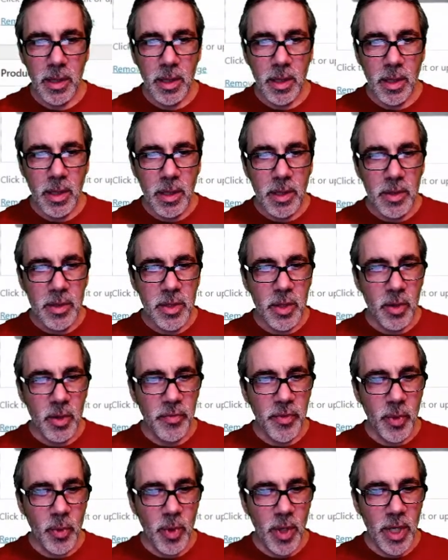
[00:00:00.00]
So if you
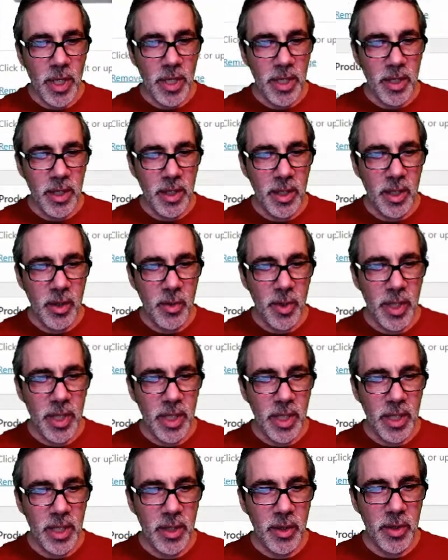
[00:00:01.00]
want, you can go
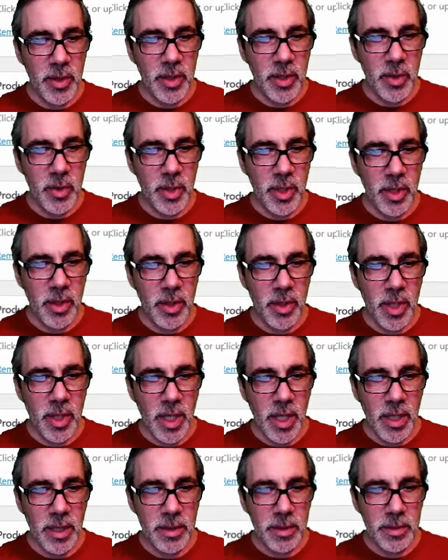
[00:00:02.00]
in, you could do
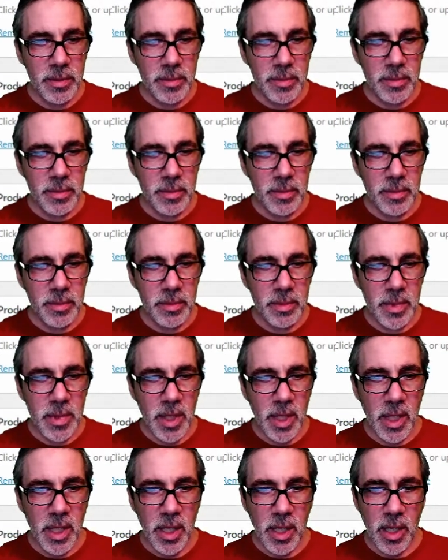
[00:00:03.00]
your
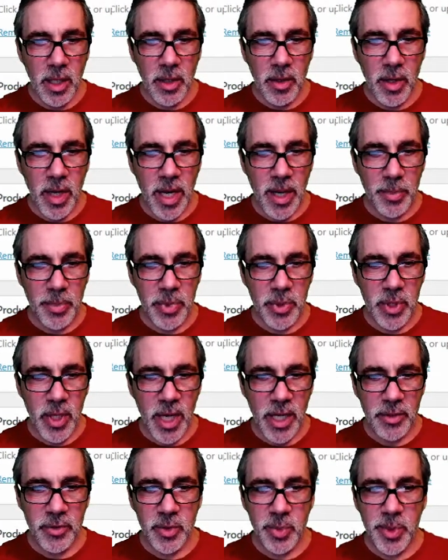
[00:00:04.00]
other
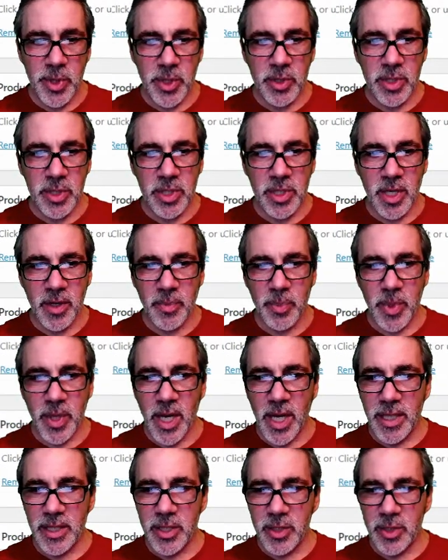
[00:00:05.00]
attributes and stuff, but I
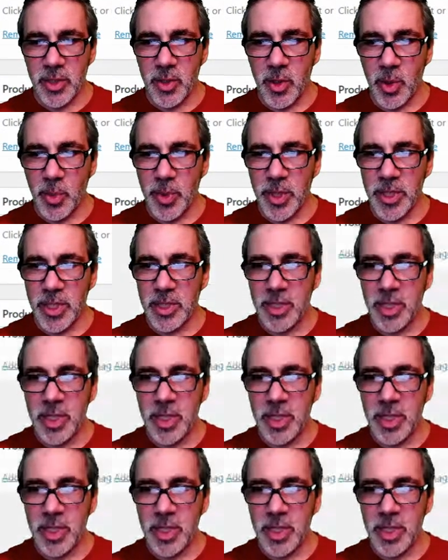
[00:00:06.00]
just normally just leave it